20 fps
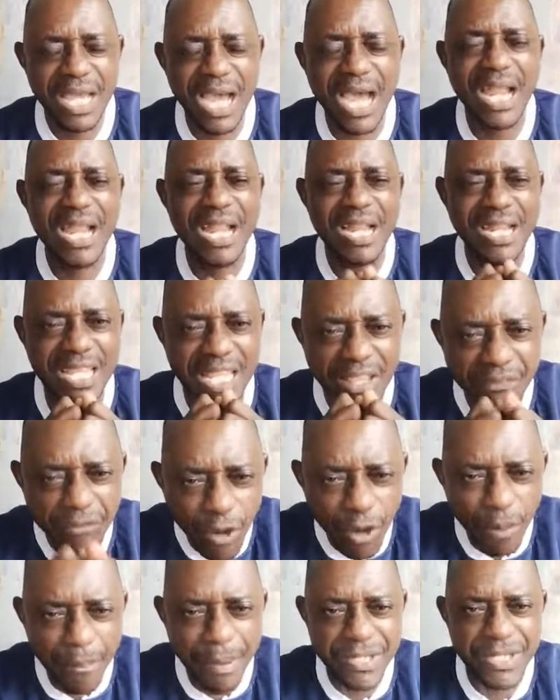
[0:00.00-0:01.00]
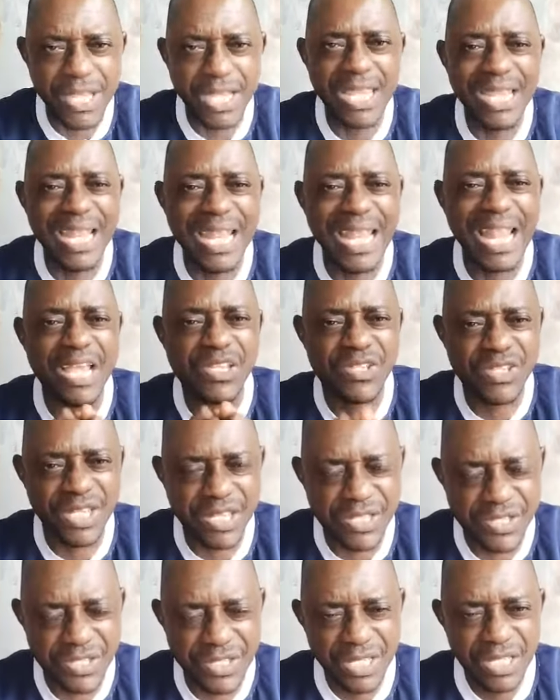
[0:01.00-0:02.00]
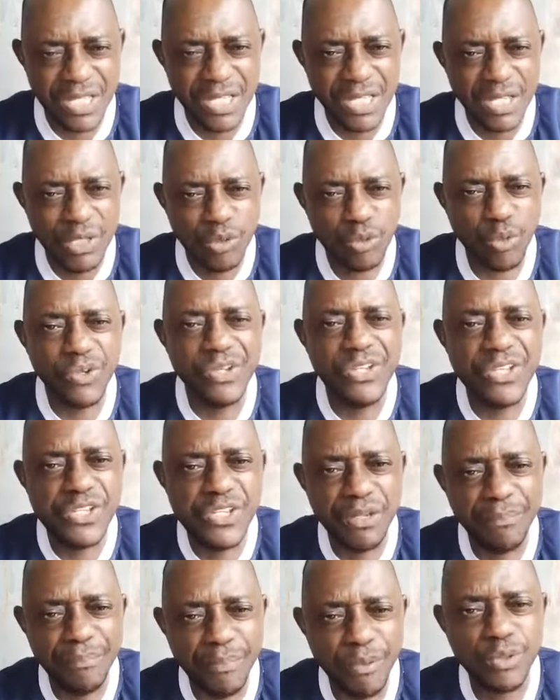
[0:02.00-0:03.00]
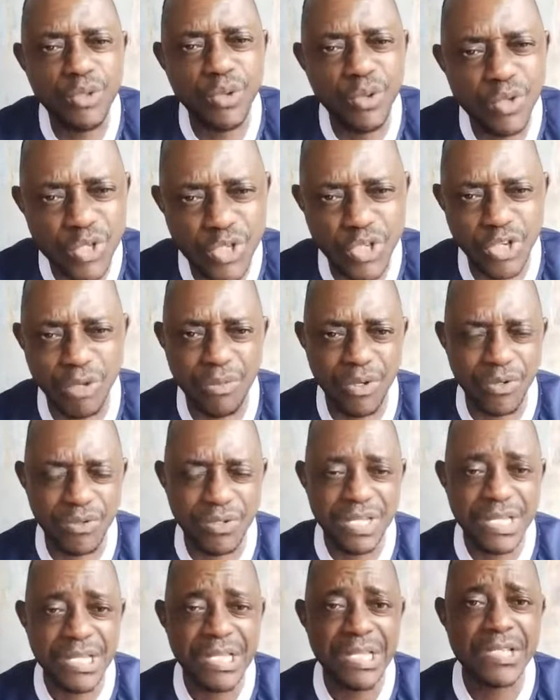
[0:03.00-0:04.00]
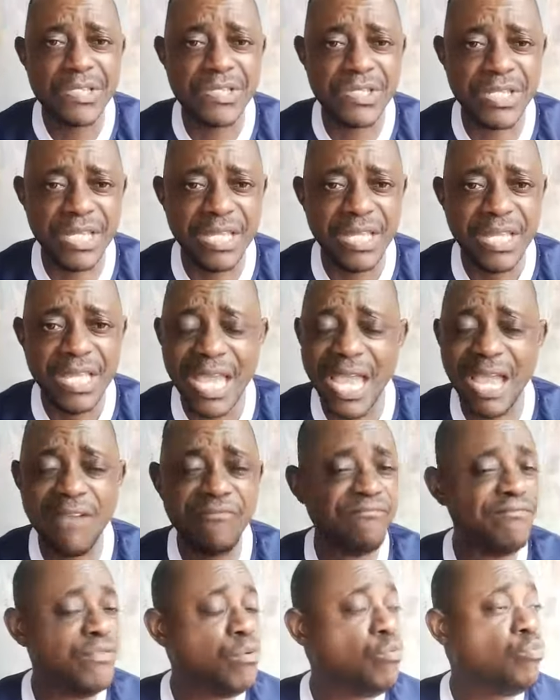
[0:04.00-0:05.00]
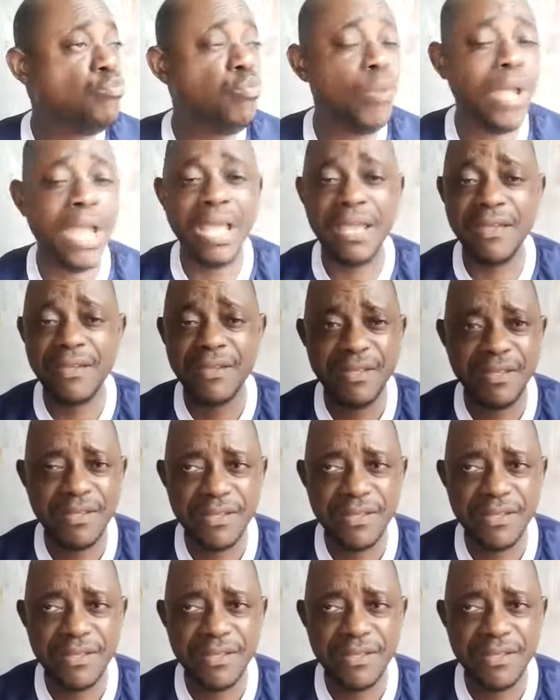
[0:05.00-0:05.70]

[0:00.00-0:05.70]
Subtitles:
I'll give Obaseki license to distribute Oshomo. See, everywhere.